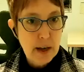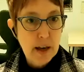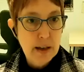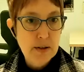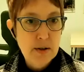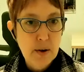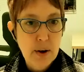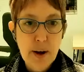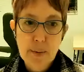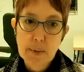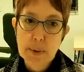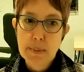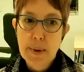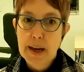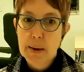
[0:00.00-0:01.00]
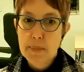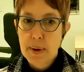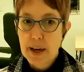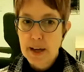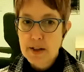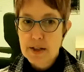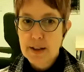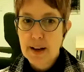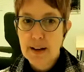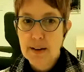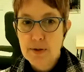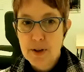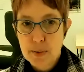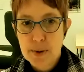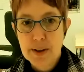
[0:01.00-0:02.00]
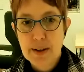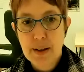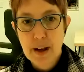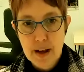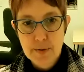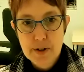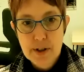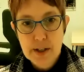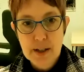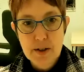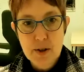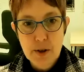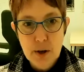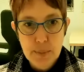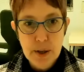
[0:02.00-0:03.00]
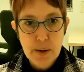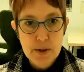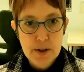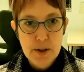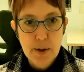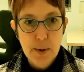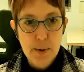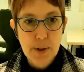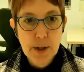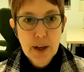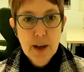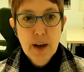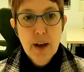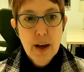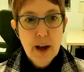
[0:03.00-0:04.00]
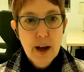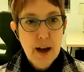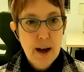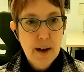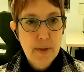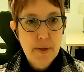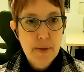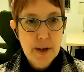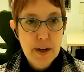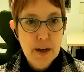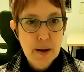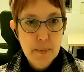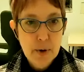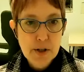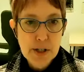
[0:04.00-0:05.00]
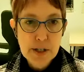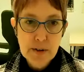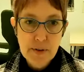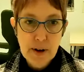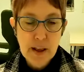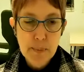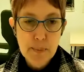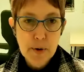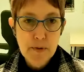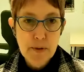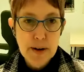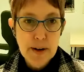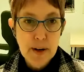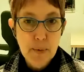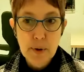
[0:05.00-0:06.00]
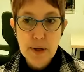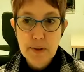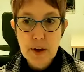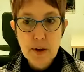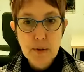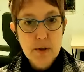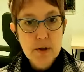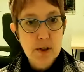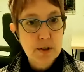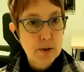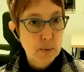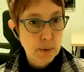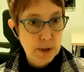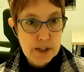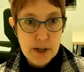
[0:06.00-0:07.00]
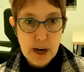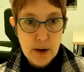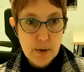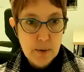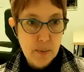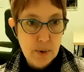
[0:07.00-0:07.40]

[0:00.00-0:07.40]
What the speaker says: And so I will make a pitch that if you would love to contribute to the Emerging Developer Fund at Rethos, just reach out.